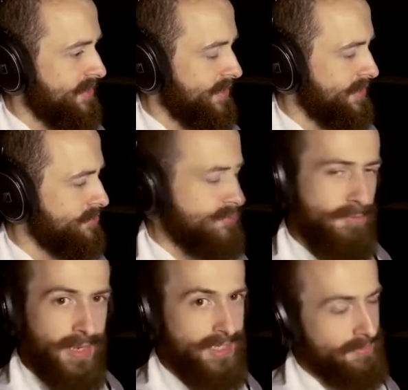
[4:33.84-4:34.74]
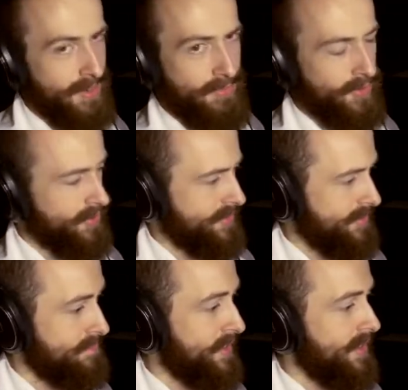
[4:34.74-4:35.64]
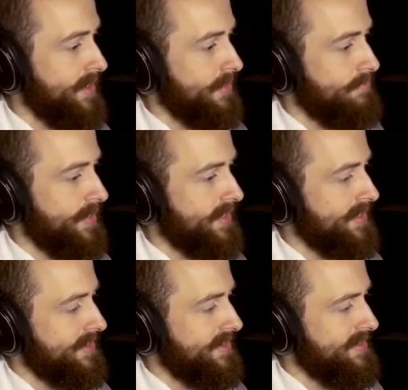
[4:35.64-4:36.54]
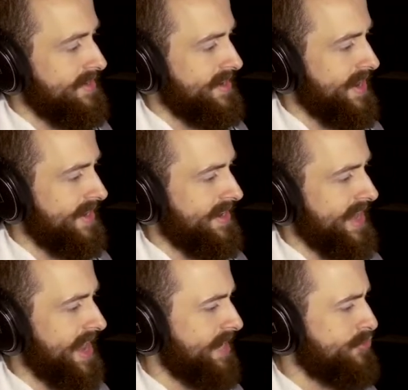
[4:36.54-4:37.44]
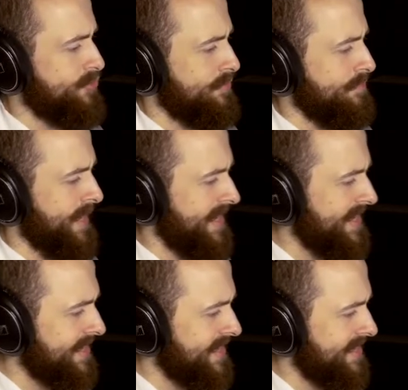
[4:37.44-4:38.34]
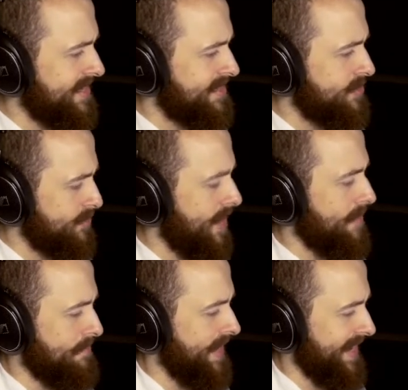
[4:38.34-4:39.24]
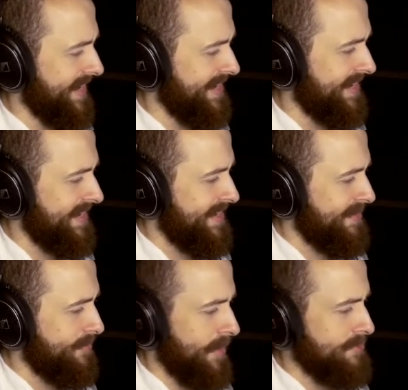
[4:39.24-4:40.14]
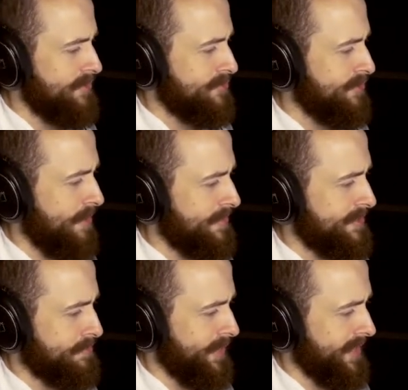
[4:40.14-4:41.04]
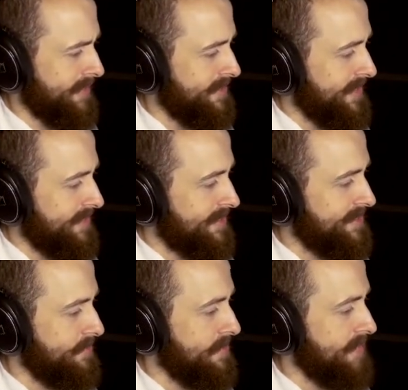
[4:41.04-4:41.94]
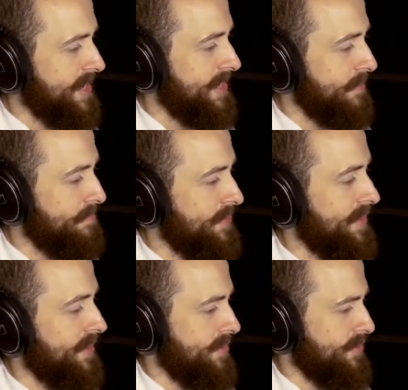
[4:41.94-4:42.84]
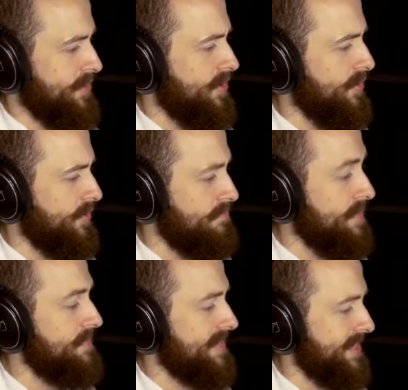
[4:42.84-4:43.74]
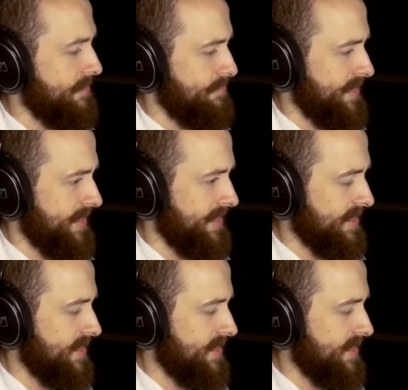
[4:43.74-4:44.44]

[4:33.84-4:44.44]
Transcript: Okay, there's no pigs in my park, but. Not an actual pig, so not a pig. Why would you describe it as a pig? Like somebody making a oh oh mimicking a pig.